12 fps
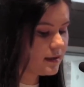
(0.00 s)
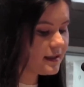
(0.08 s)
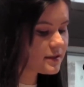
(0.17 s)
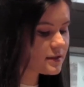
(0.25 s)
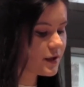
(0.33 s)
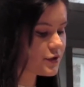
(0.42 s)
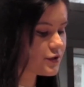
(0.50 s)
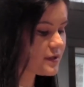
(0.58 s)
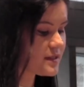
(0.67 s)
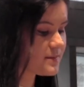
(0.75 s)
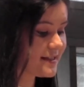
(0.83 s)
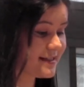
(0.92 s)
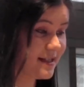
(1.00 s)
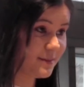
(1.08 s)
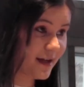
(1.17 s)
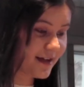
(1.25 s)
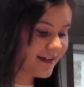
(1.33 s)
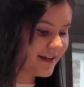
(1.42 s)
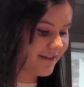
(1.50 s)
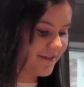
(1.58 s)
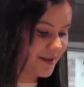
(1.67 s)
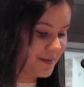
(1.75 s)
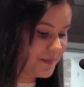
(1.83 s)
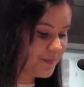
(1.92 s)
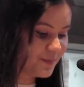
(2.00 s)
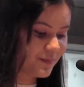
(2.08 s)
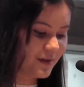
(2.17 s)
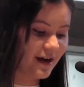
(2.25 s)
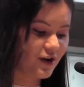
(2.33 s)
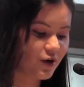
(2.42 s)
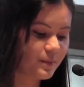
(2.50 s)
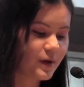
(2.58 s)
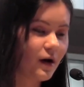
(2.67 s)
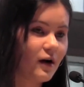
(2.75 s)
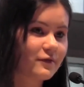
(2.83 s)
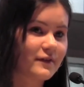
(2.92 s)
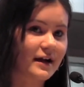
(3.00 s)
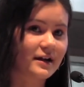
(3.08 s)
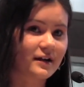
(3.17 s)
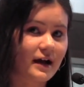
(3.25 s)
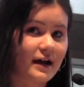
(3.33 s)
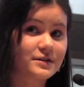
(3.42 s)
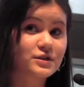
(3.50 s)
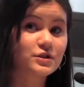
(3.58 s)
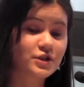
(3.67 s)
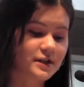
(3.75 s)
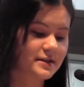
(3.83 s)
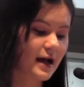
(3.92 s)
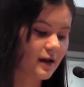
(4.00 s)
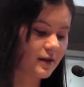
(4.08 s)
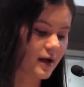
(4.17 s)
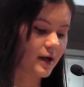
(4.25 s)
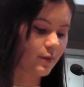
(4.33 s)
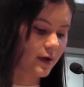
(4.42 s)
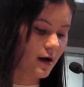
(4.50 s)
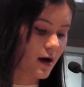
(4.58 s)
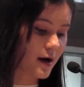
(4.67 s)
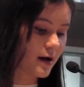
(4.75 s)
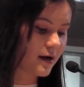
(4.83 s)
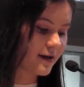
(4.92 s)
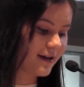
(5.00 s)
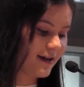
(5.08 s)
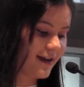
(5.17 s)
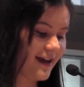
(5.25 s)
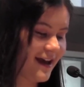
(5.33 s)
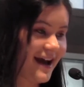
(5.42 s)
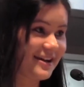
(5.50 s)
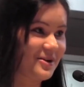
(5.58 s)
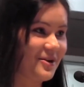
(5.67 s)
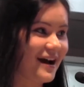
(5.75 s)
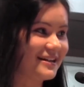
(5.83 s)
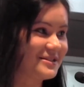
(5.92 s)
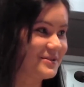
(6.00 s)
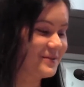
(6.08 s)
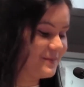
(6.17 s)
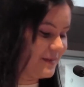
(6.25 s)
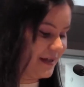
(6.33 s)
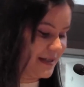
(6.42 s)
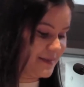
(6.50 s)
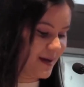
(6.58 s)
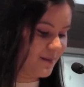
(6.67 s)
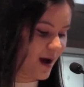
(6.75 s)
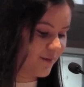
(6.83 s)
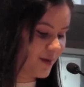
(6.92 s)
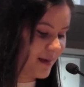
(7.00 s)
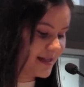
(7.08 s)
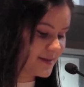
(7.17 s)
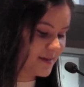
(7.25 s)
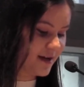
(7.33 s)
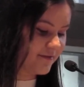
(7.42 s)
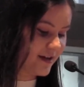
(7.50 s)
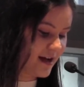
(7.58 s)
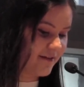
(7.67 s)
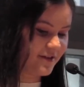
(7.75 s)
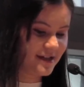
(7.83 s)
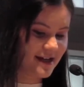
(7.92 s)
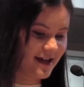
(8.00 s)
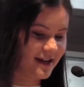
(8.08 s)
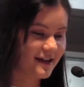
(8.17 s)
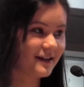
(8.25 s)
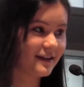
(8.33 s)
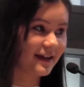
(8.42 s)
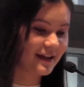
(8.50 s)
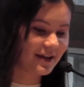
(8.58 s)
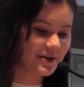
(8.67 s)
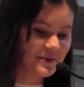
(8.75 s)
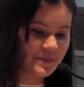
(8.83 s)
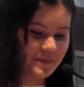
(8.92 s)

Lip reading: These luxuries may seem like a given, but I hope you all recognize just how lucky we are. I know I do, because my mom reminds me of it every day. Thank you.